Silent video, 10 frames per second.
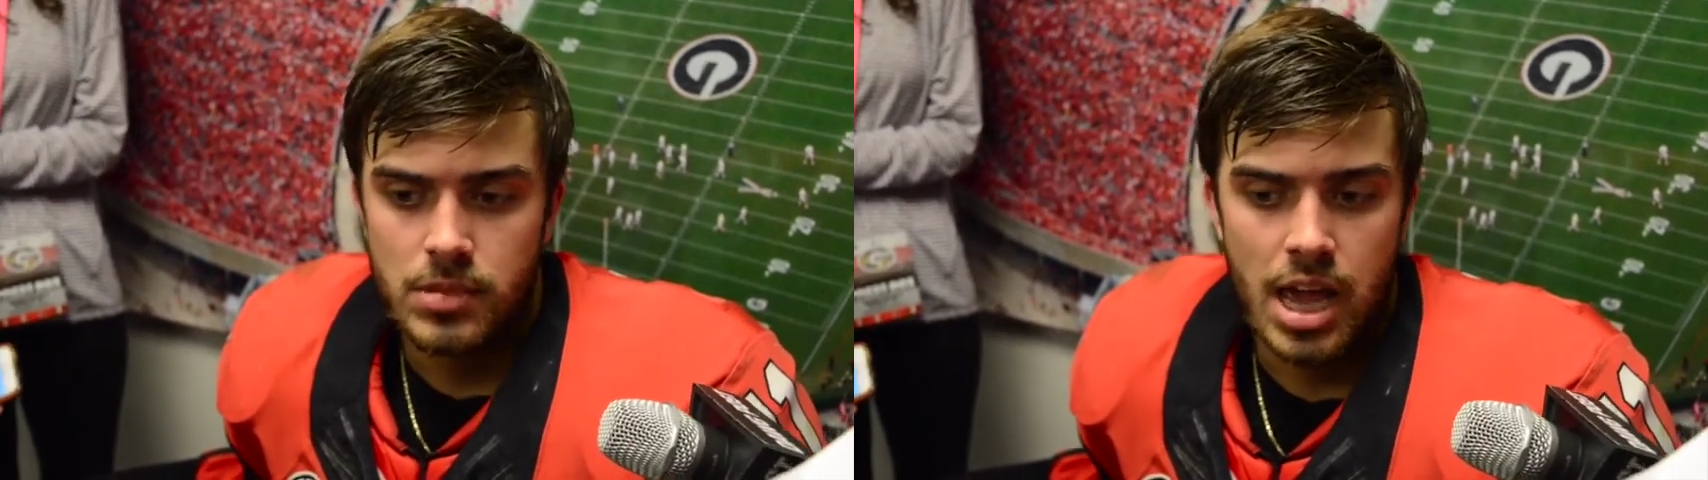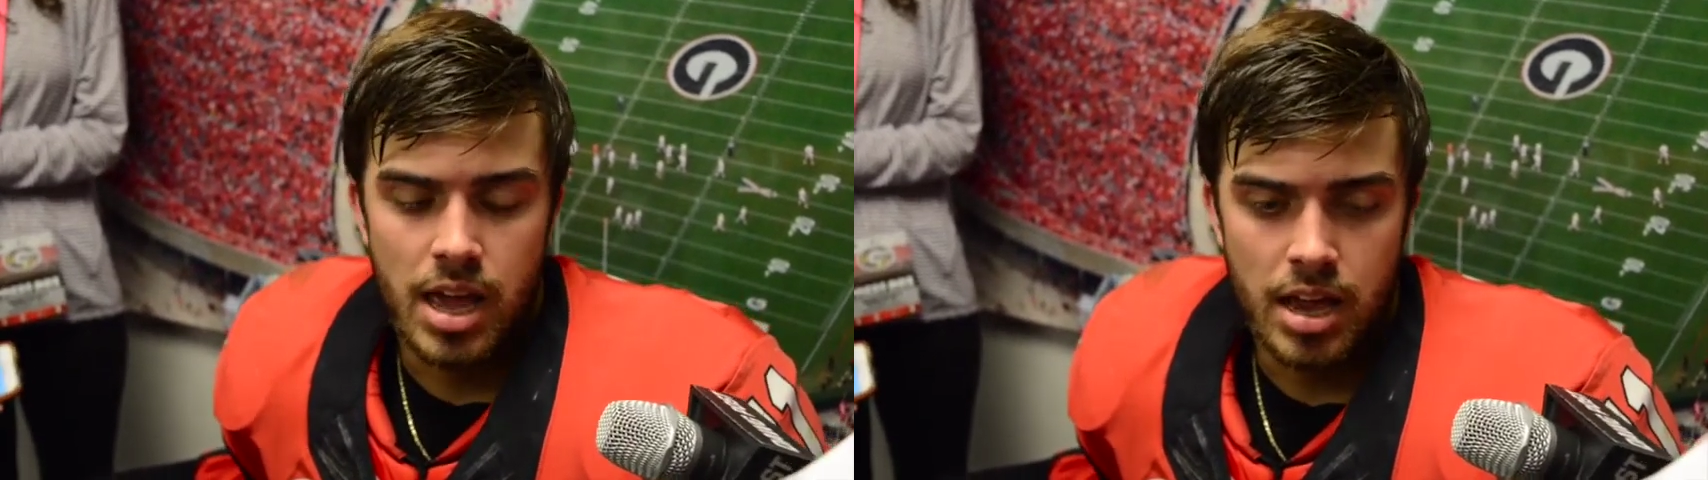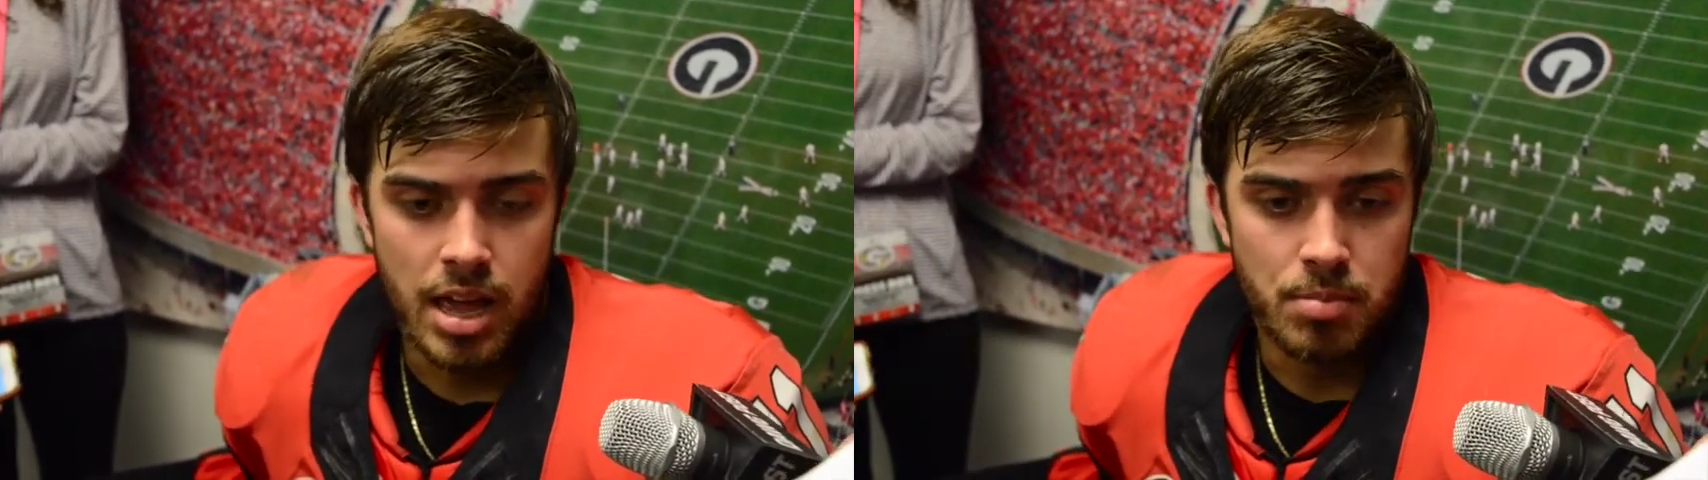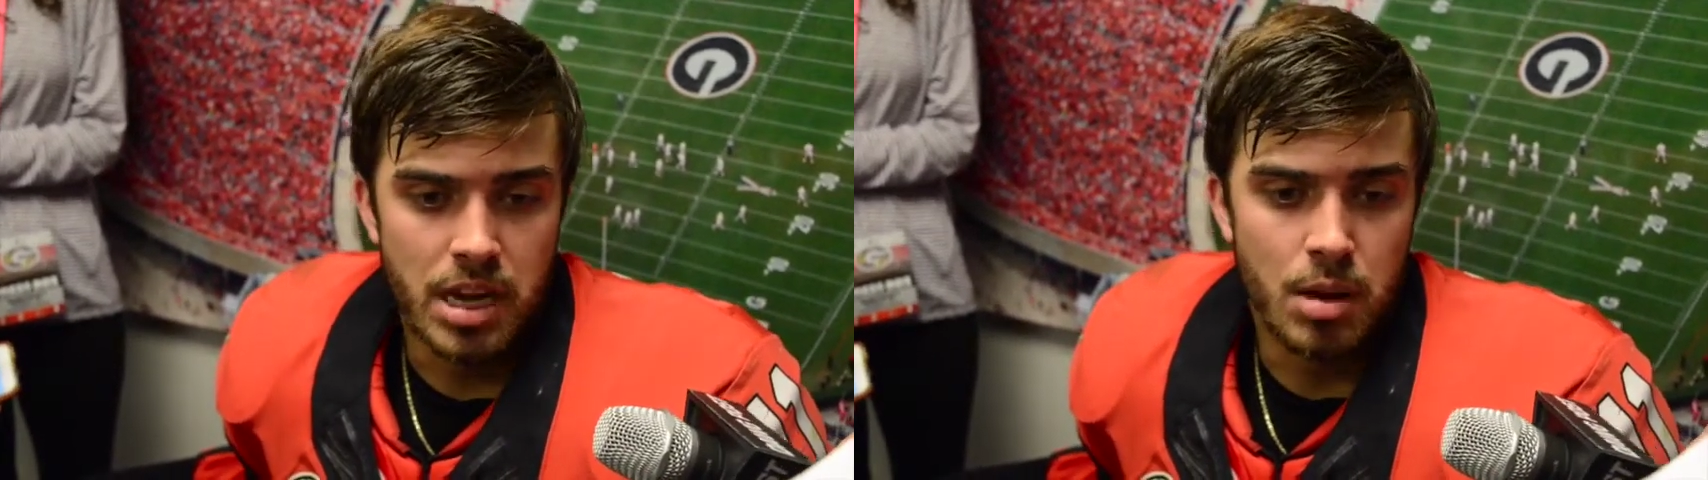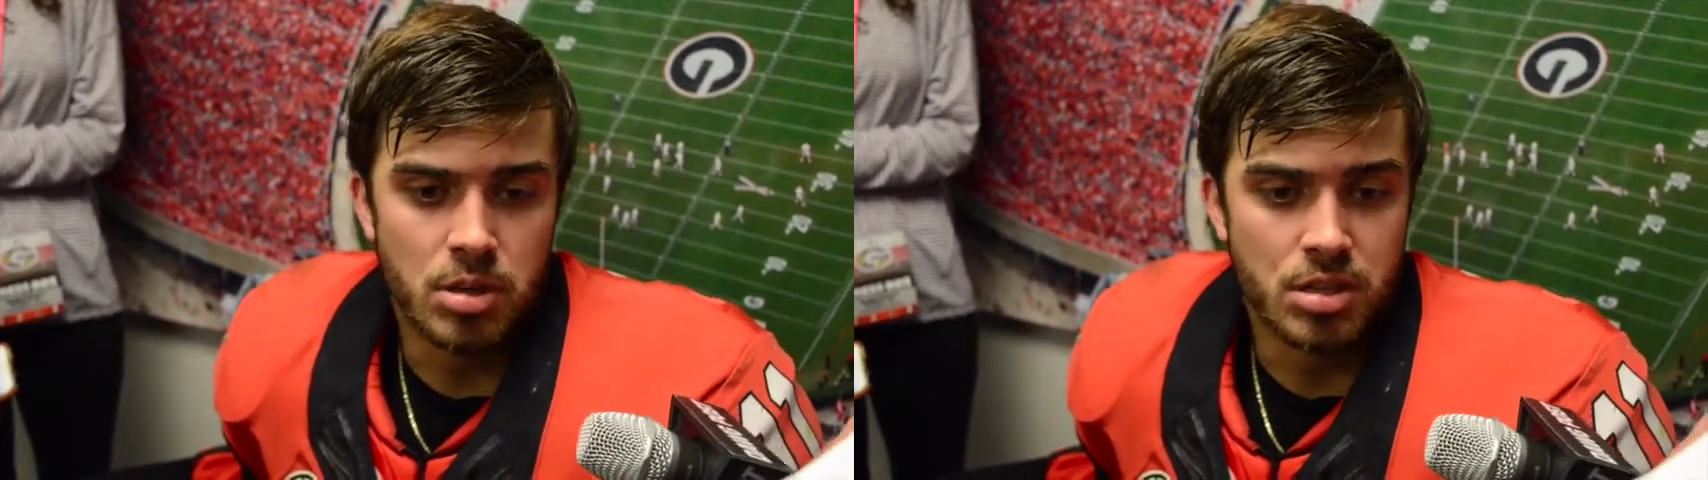and, and,
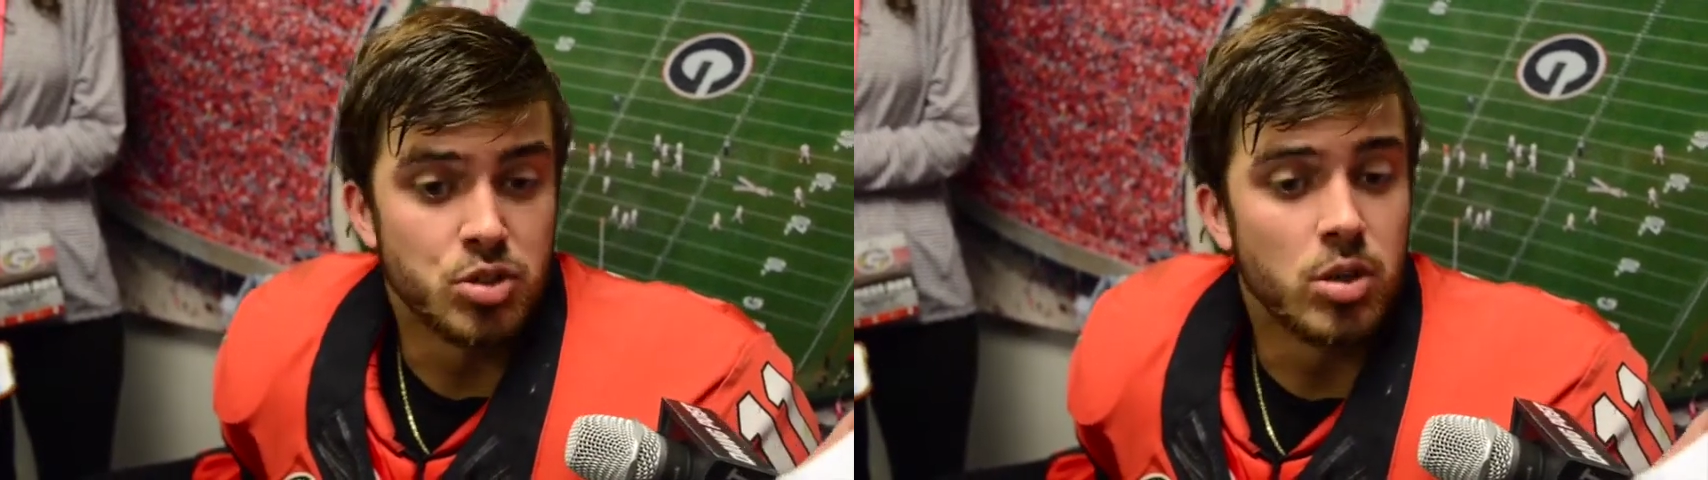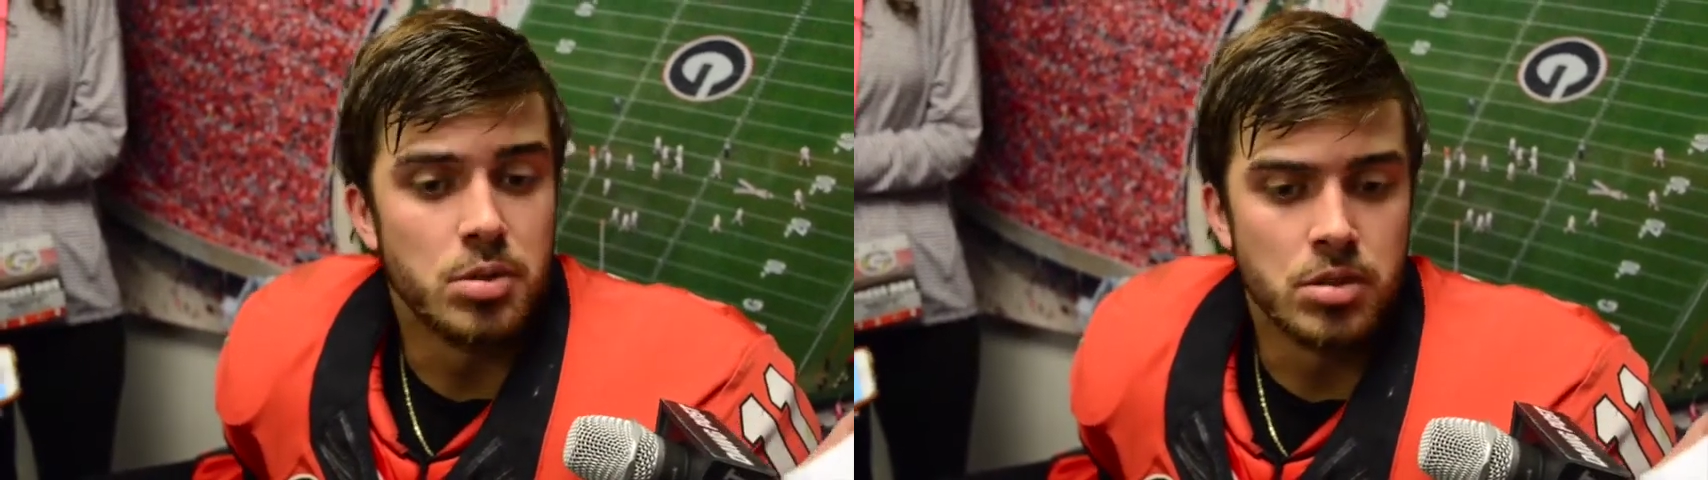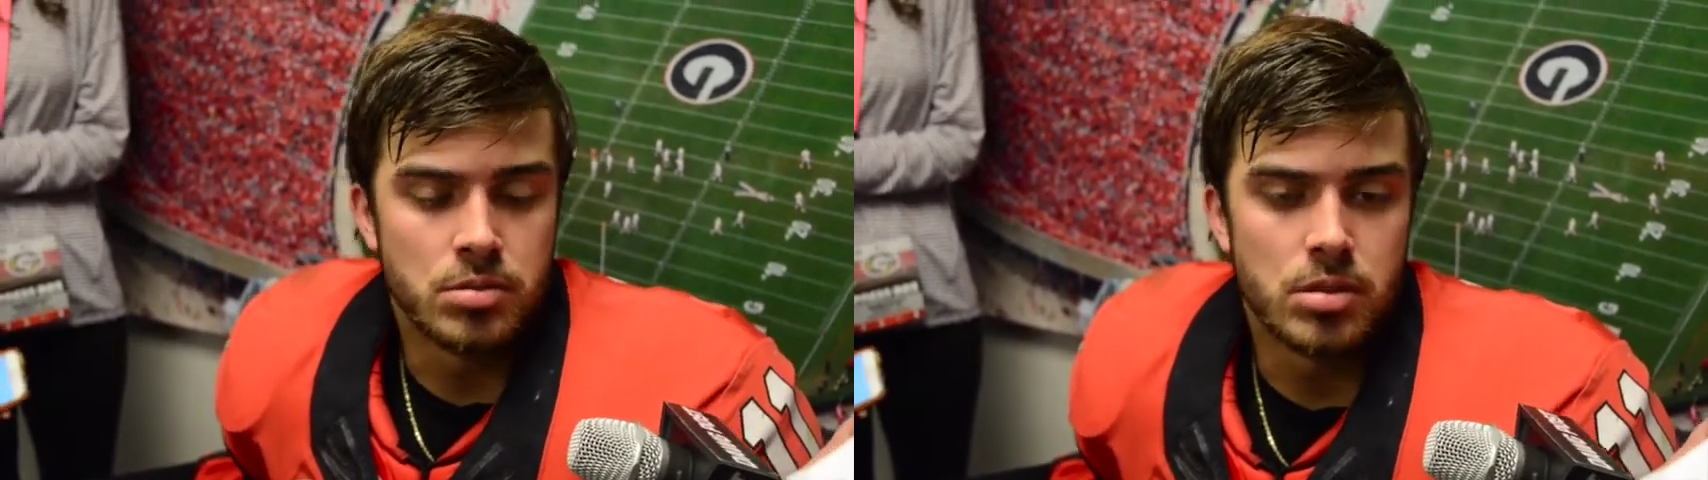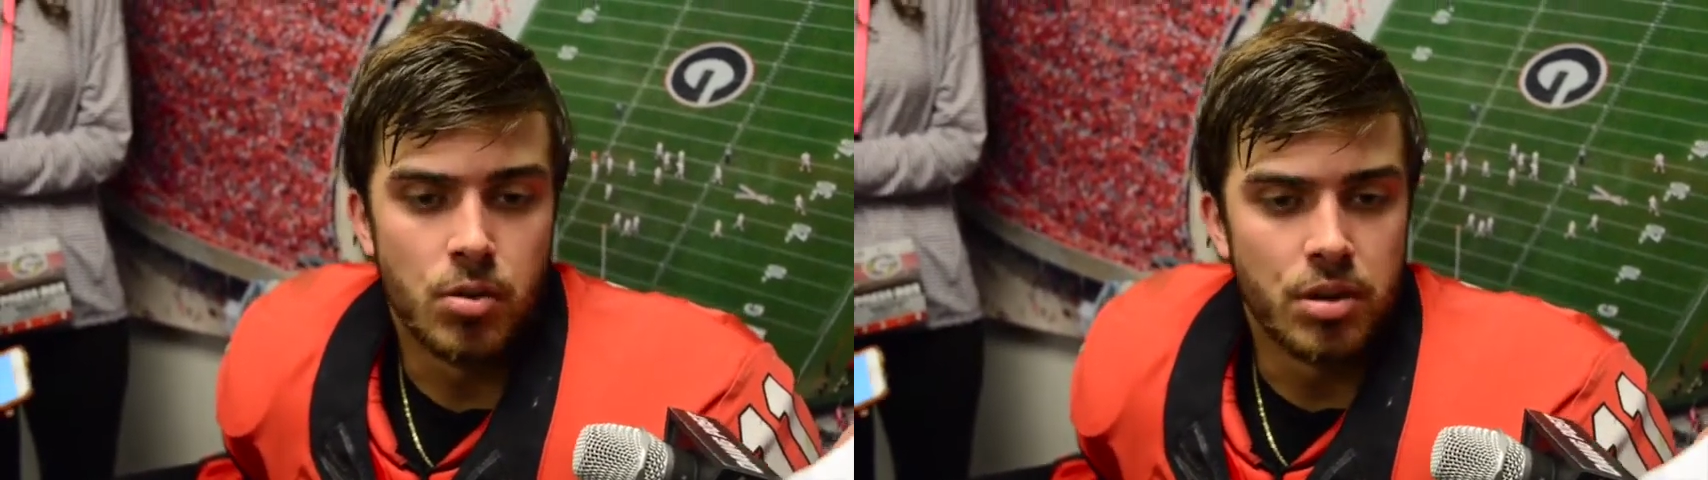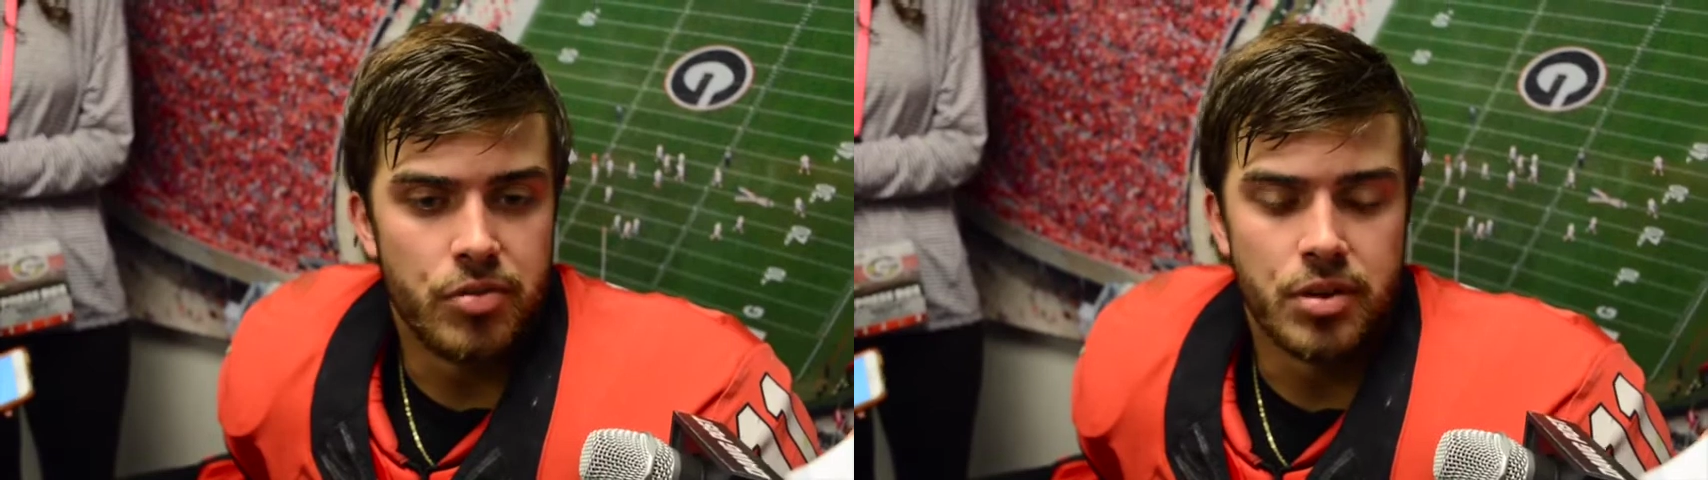being able to contribute
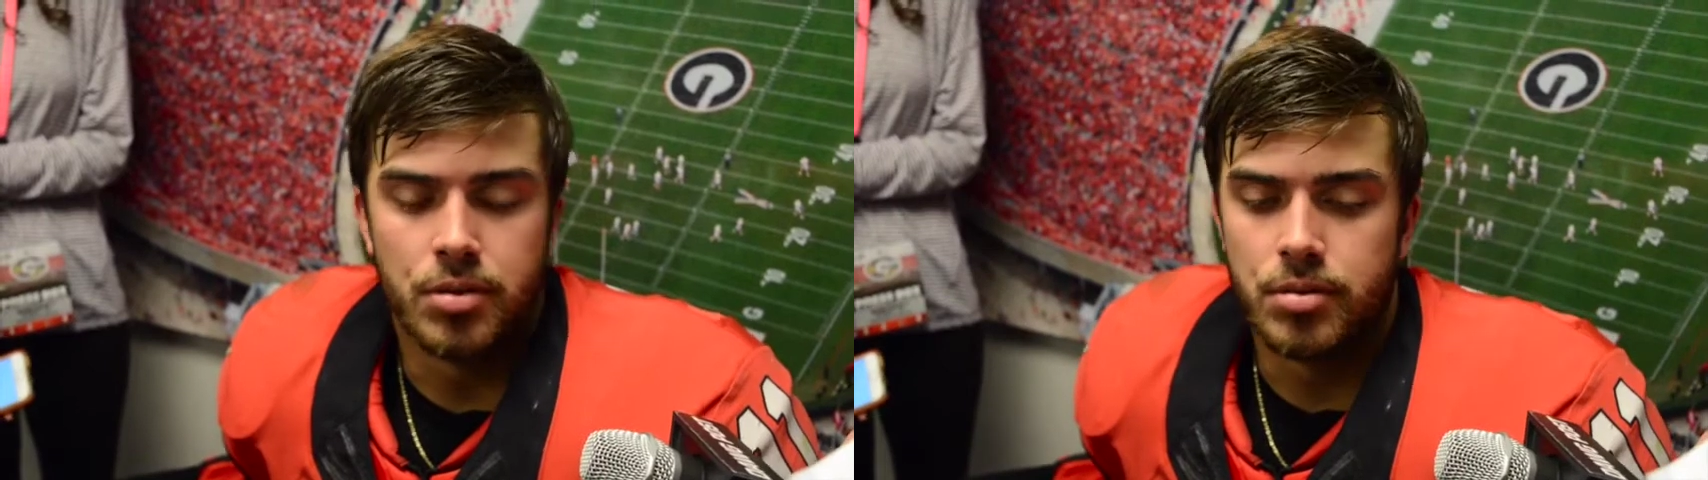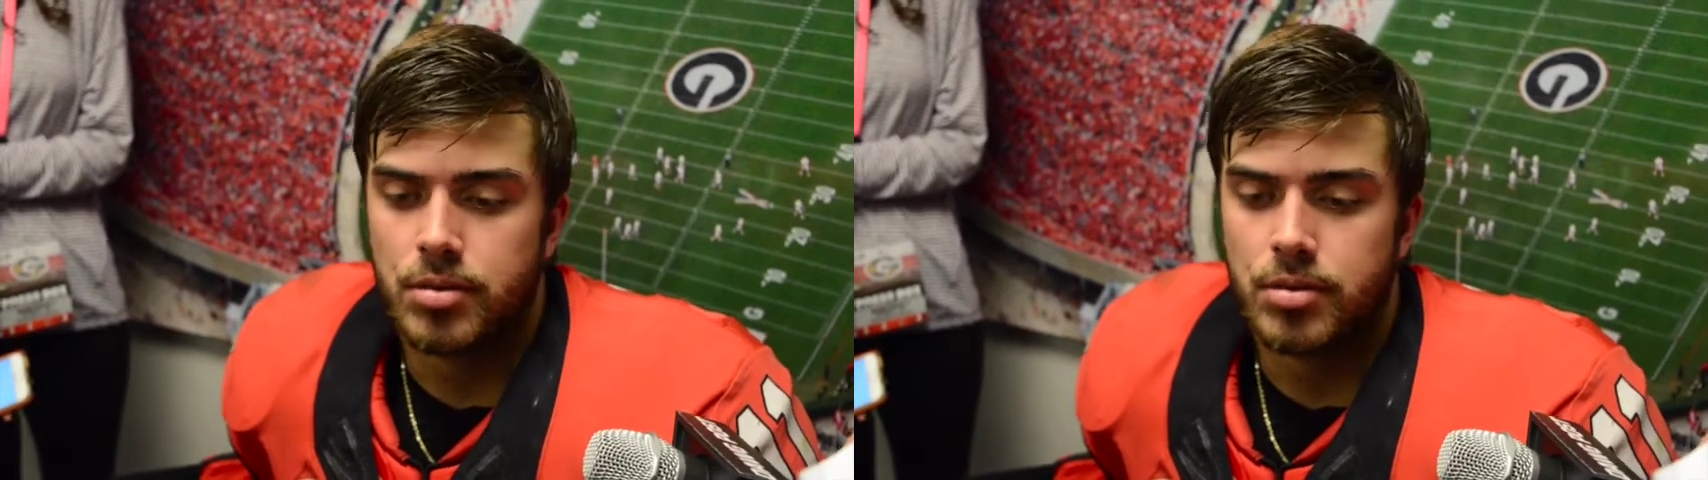on the field.